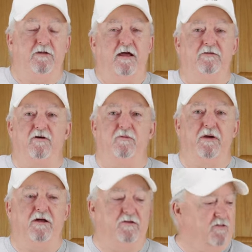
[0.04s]
Today's going to
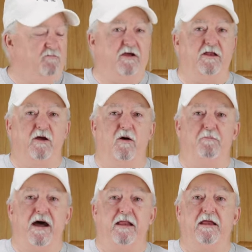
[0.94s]
be another video
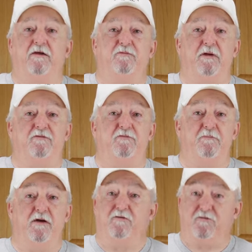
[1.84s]
about inexpensive
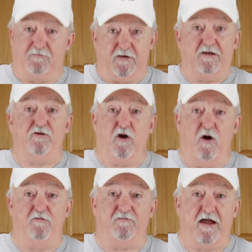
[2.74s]
meals to feed your
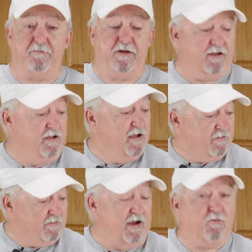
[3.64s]
whole family.
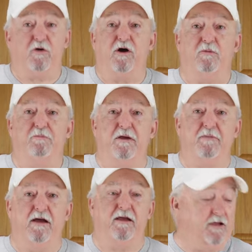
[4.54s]
Today we're going to be
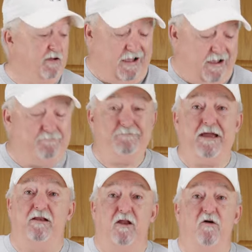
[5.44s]
making a
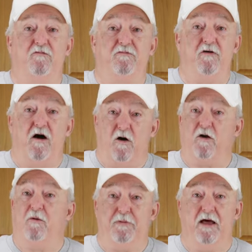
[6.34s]
meatloaf on
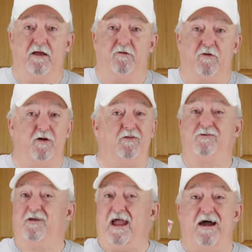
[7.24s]
our pellet grill
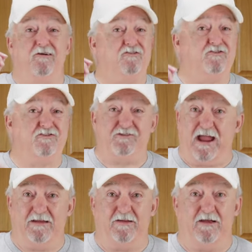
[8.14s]
that's
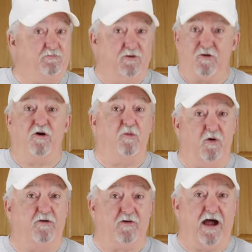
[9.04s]
outstanding. You're going to
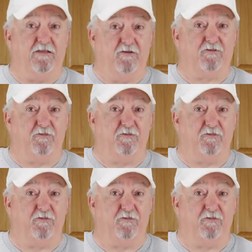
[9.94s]
want to try this